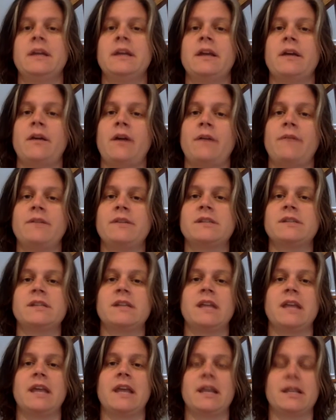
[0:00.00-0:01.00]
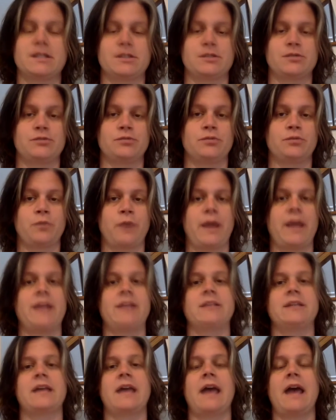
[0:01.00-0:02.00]
Now, obviously, it's
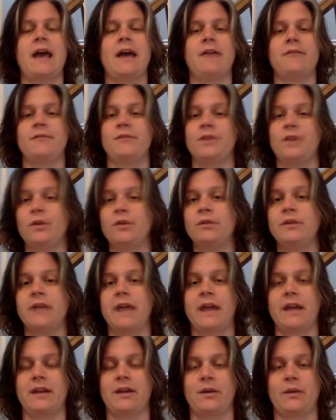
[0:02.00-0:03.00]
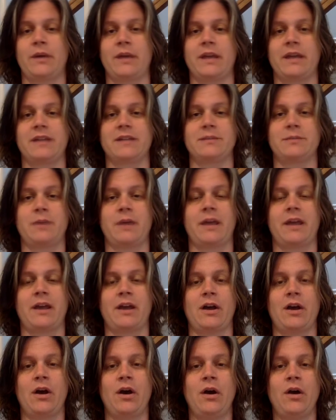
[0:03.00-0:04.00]
great to have no debt going into
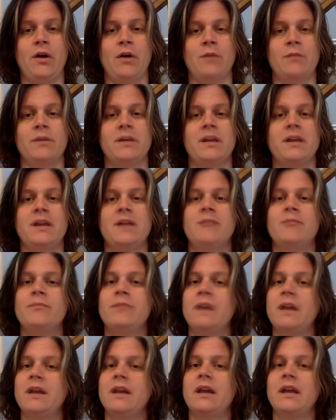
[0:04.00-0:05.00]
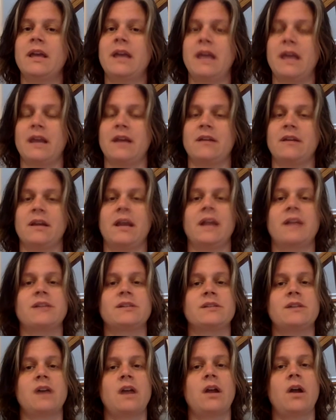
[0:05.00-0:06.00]
buying a home, but again,
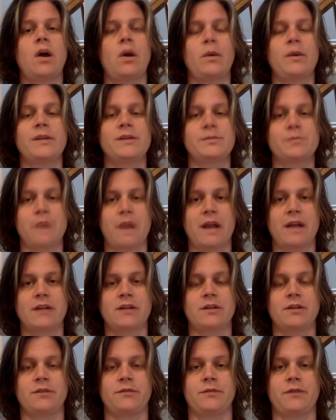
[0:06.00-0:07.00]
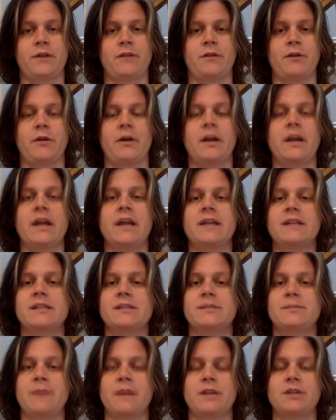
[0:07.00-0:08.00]
it's not always practical for everyone,
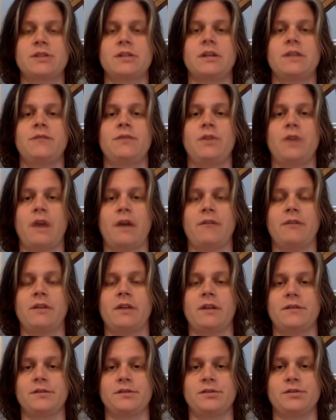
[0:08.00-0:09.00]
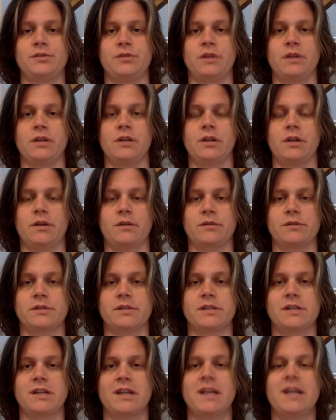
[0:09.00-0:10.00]
especially if you have a lot of student
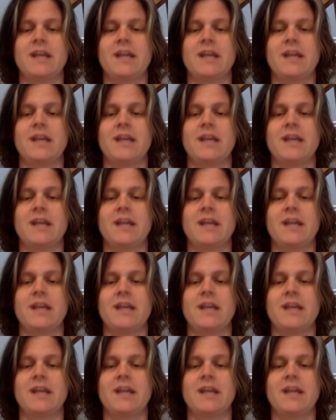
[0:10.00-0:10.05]
loans.